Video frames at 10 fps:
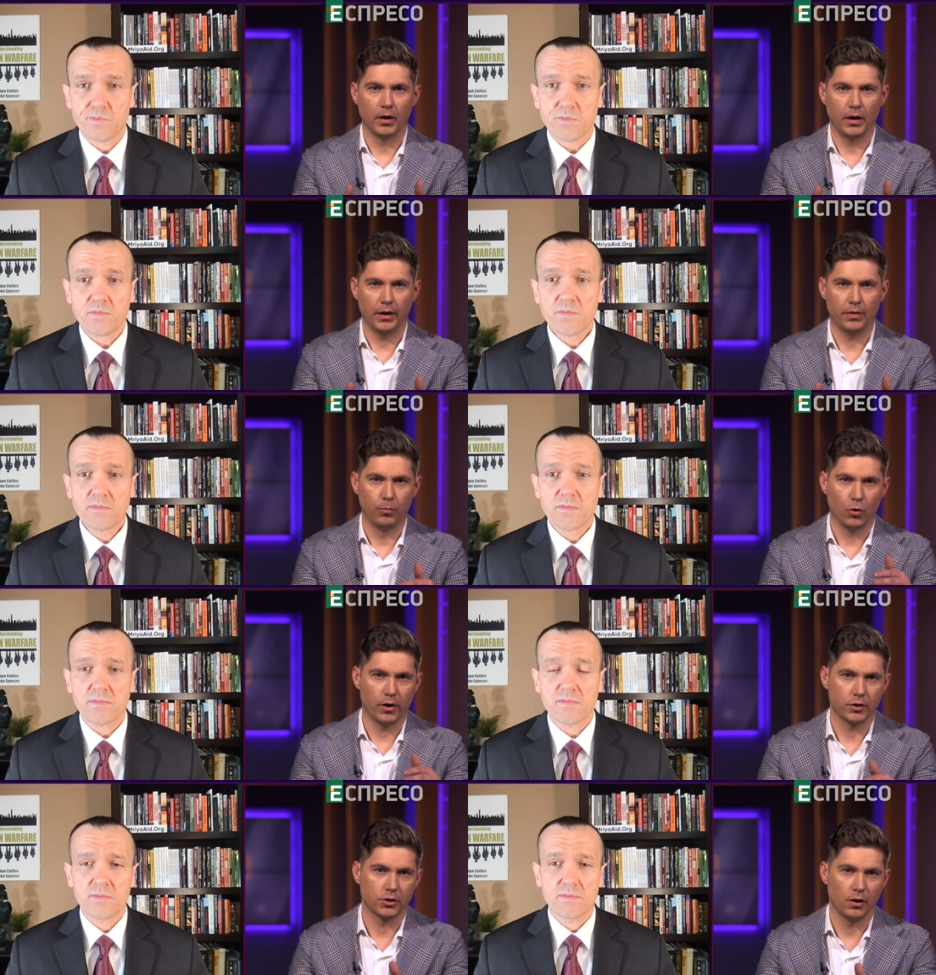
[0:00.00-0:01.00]
Speaker 1: at the
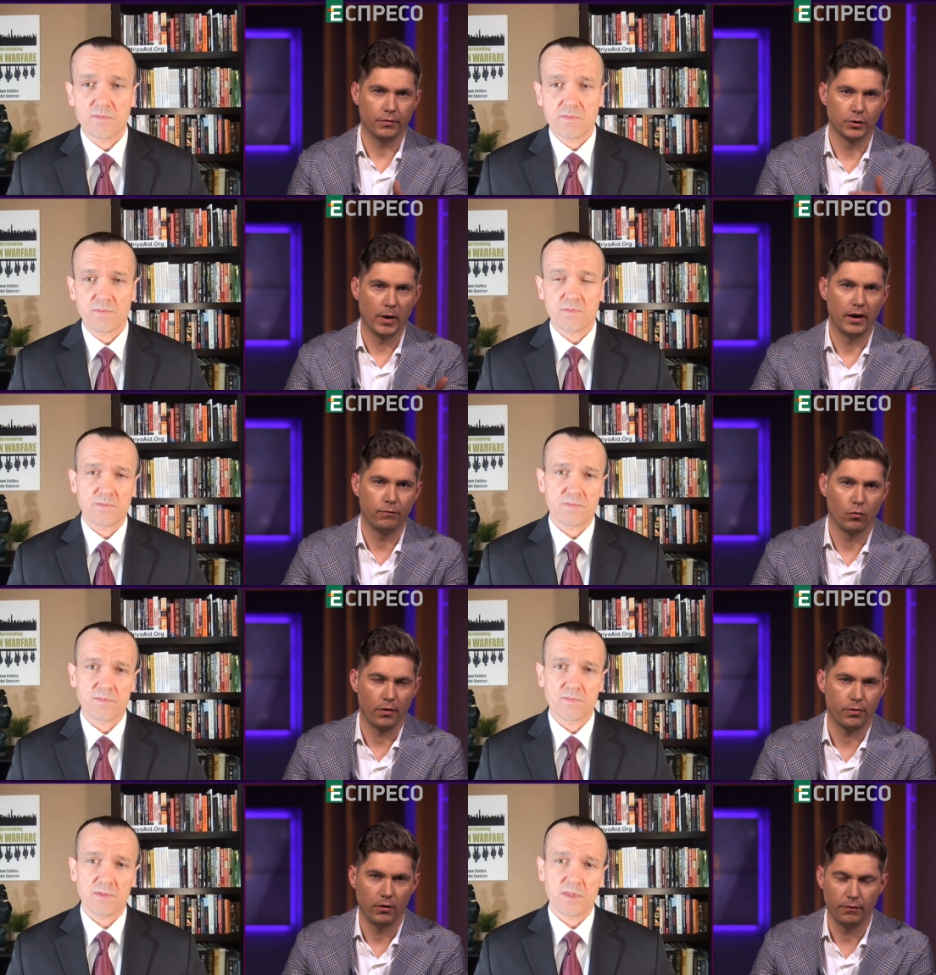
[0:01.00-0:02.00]
borders of the
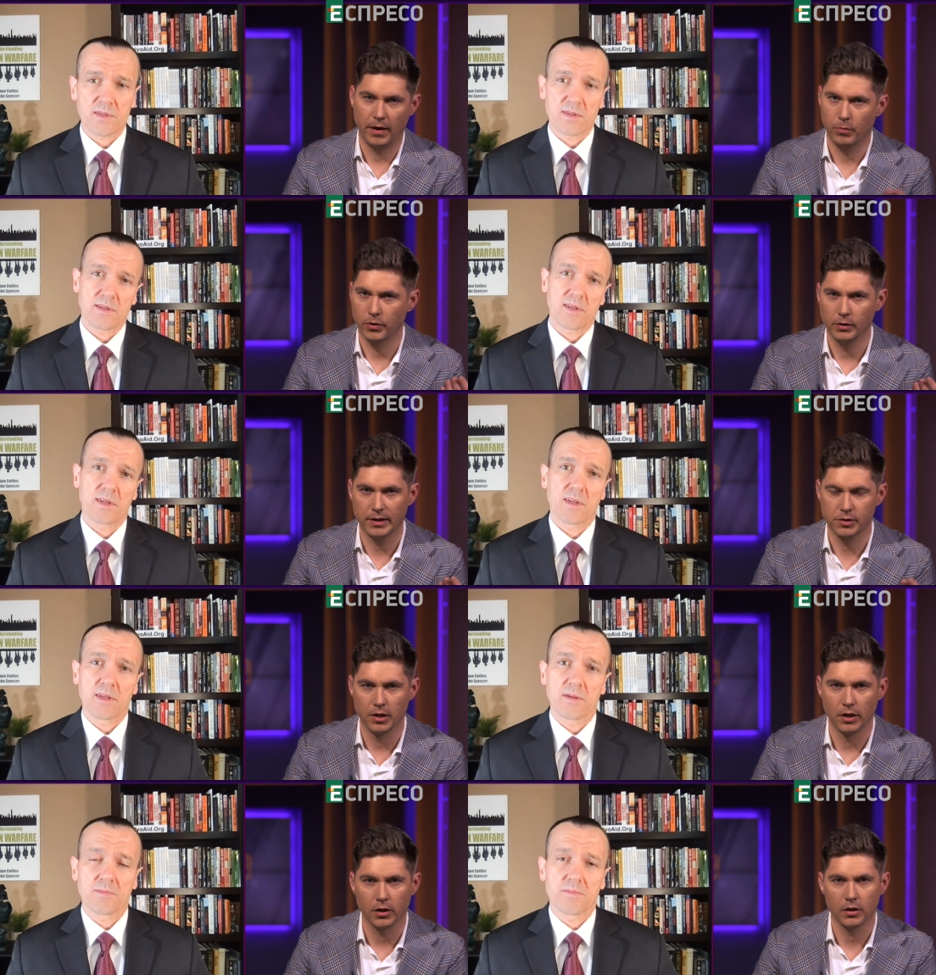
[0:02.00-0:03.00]
24th of February last
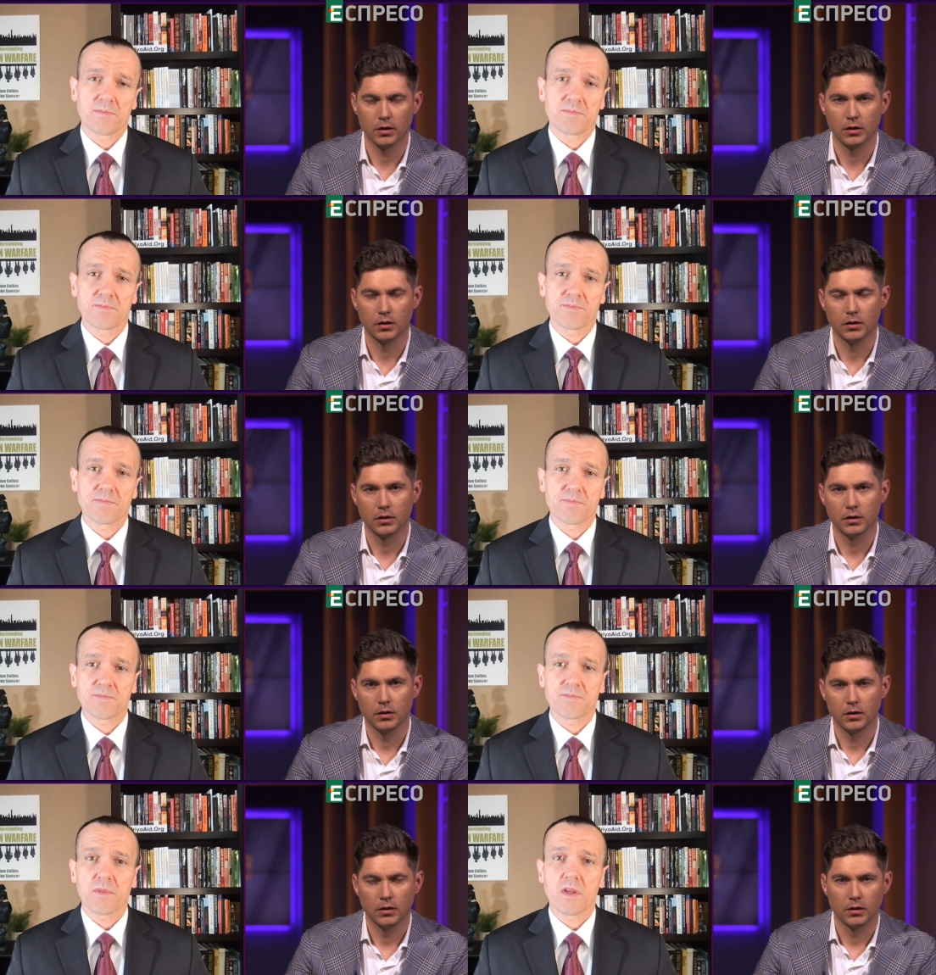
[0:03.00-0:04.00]
year?
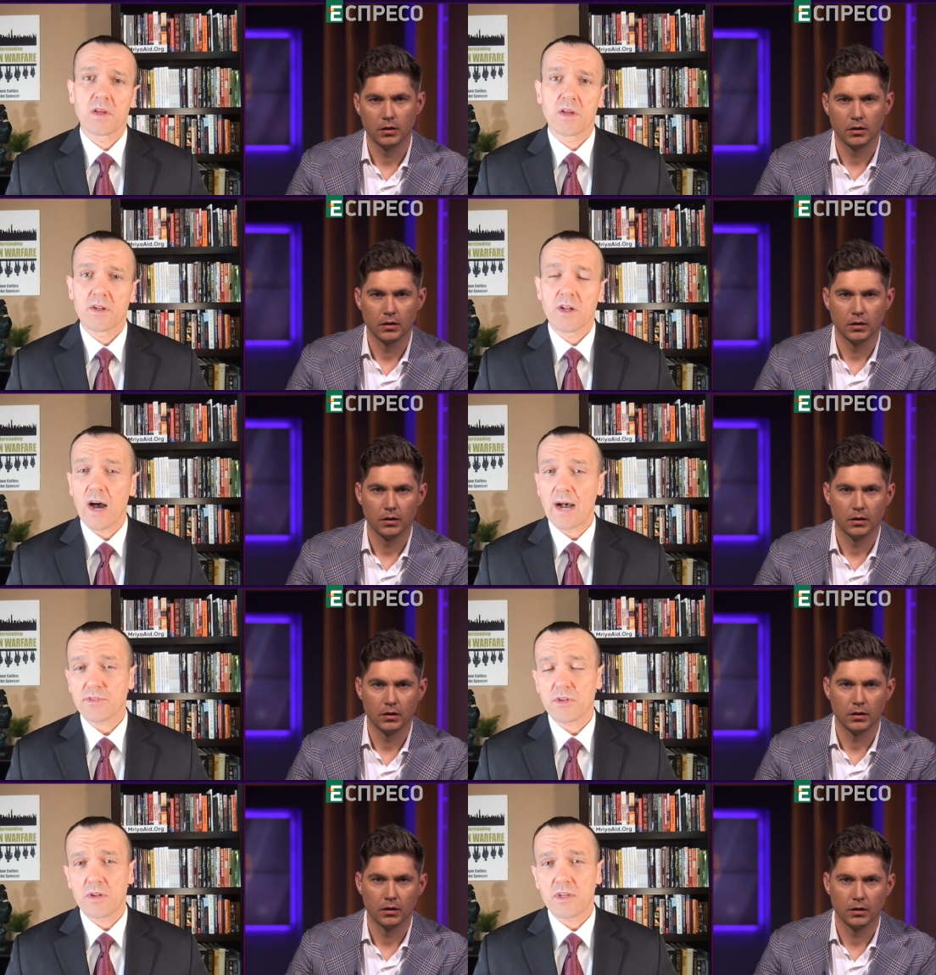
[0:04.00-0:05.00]
Speaker 2: No,
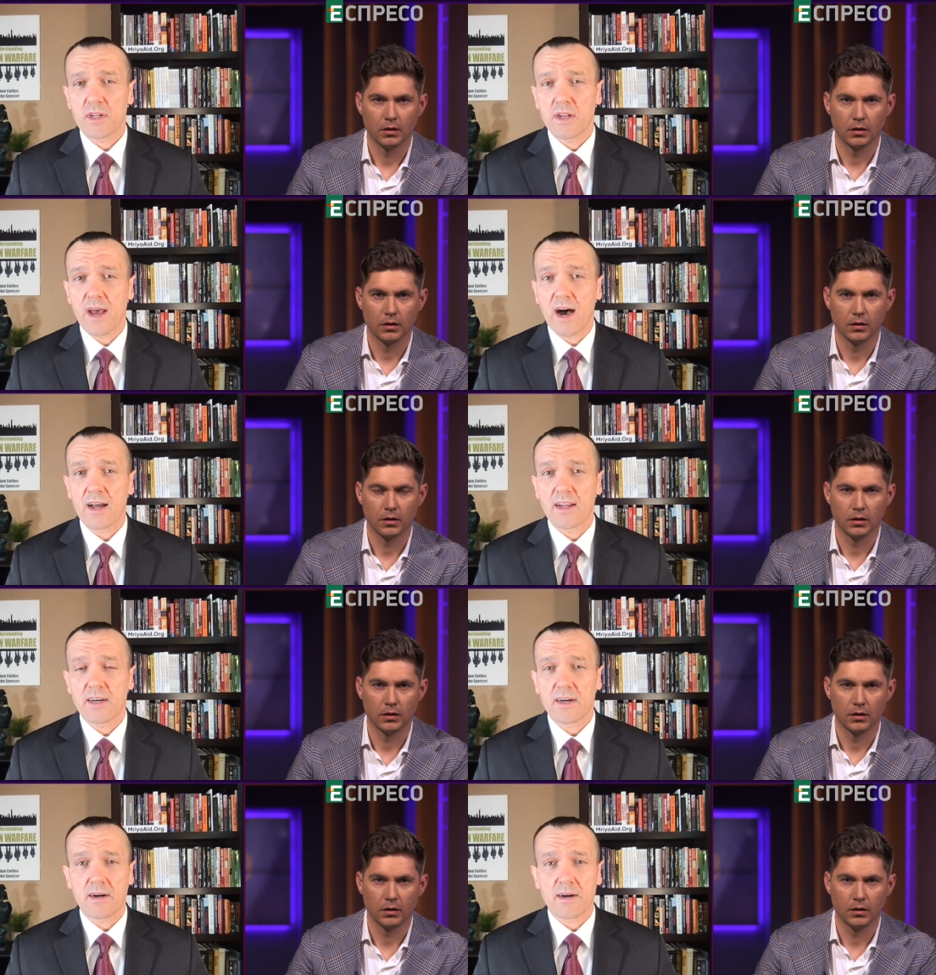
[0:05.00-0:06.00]
absolutely not.
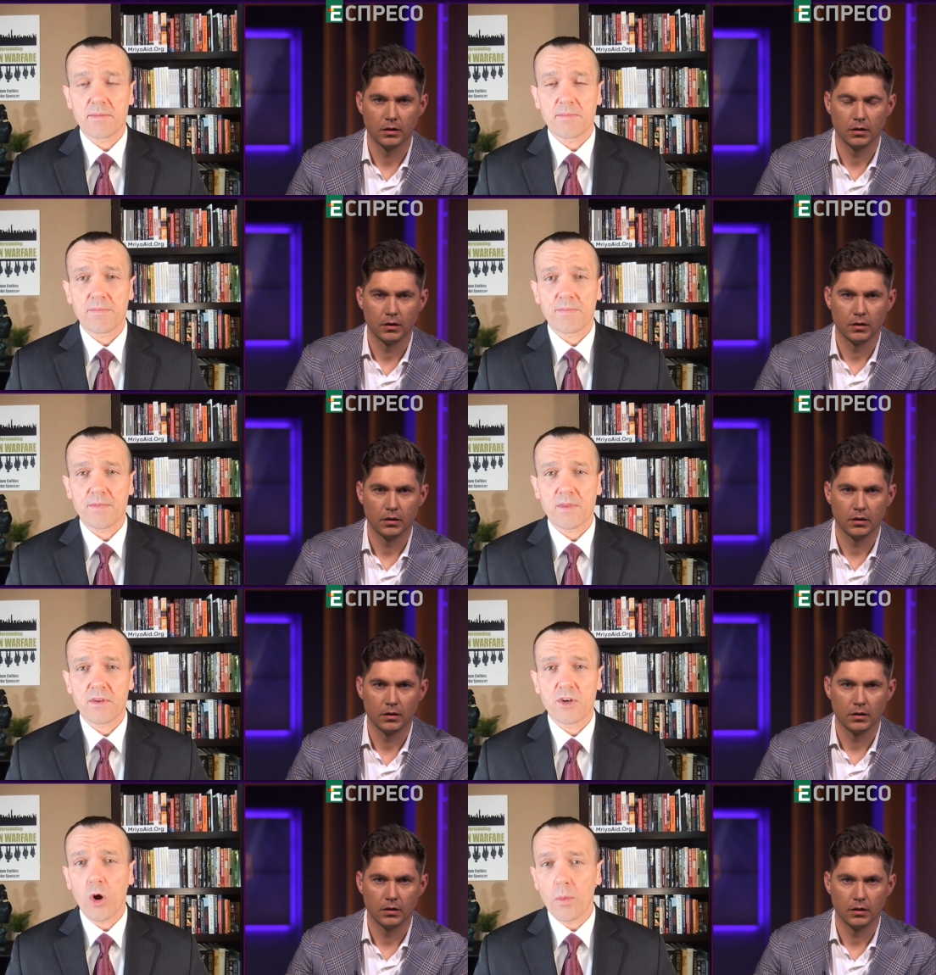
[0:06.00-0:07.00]
Uh,
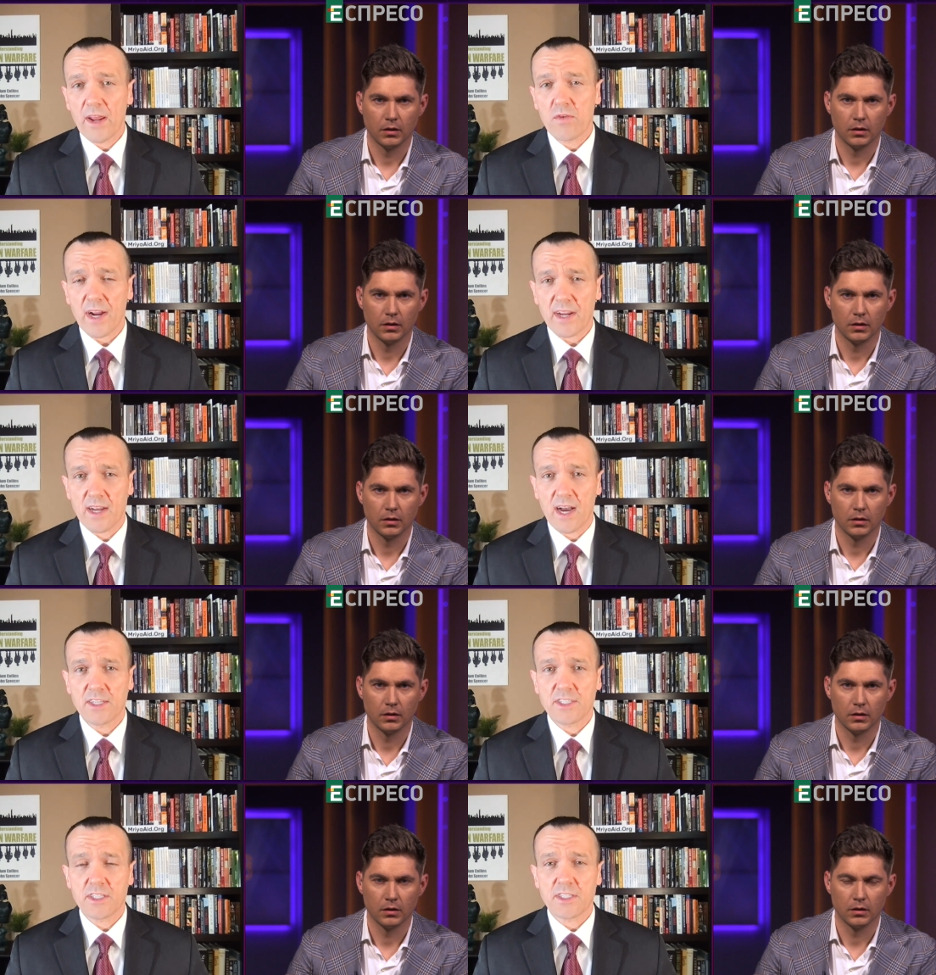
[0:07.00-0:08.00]
nobody
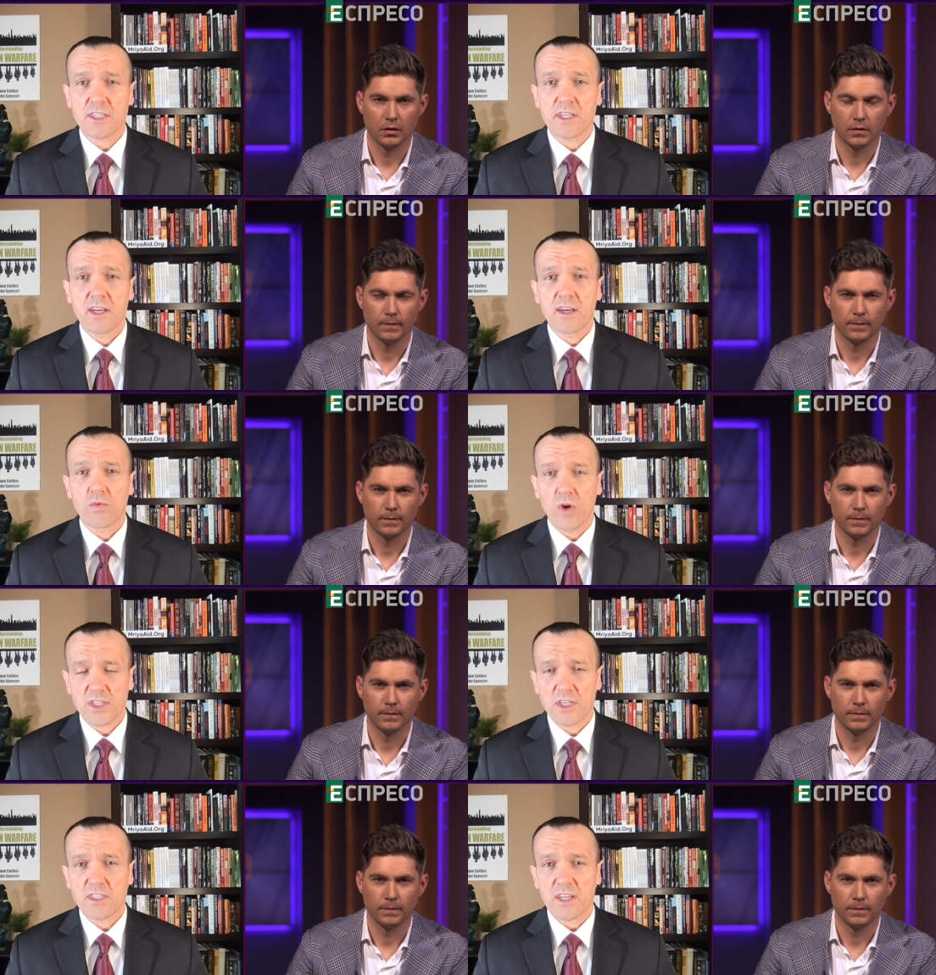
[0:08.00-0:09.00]
recognizes
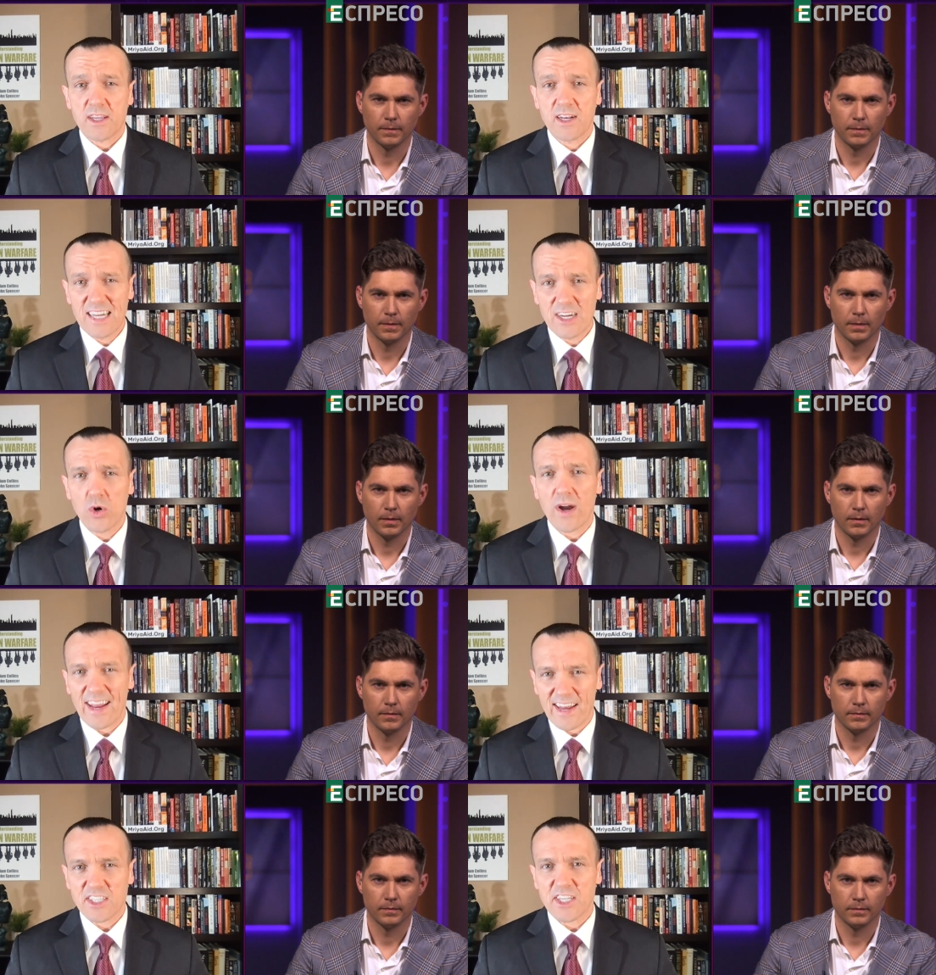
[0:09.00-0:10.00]
Russia's illegal
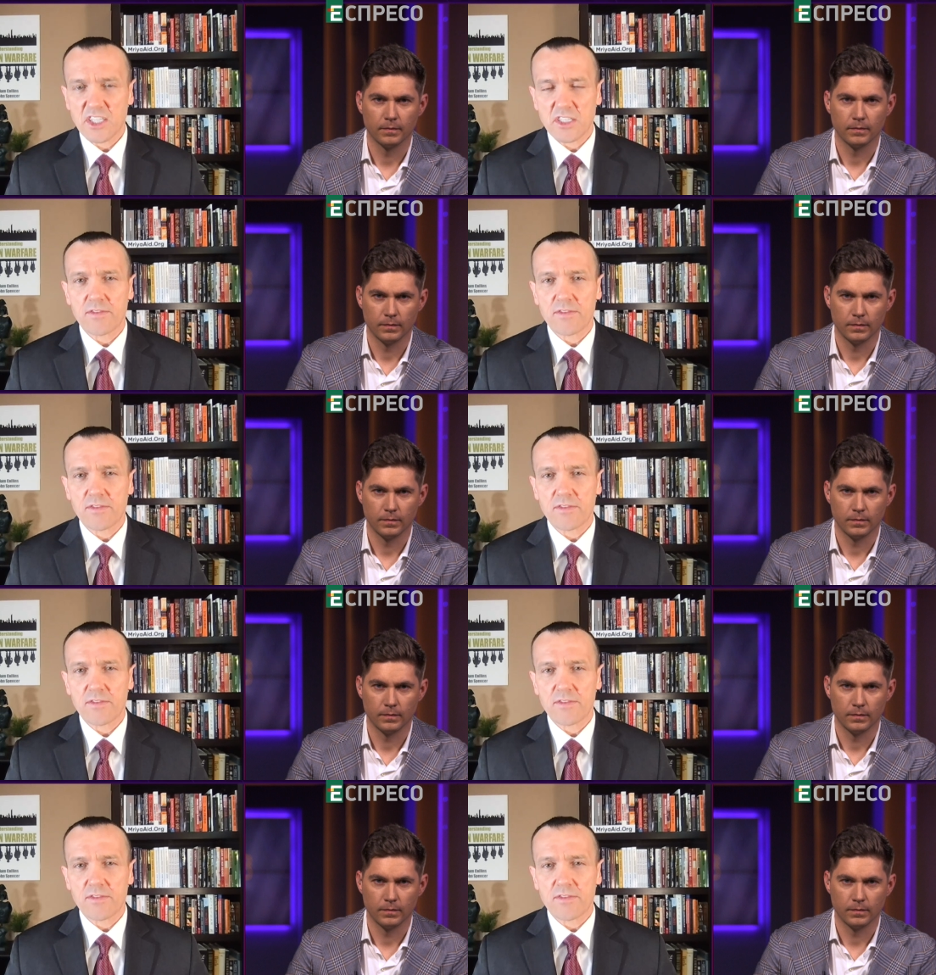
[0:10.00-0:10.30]
annexation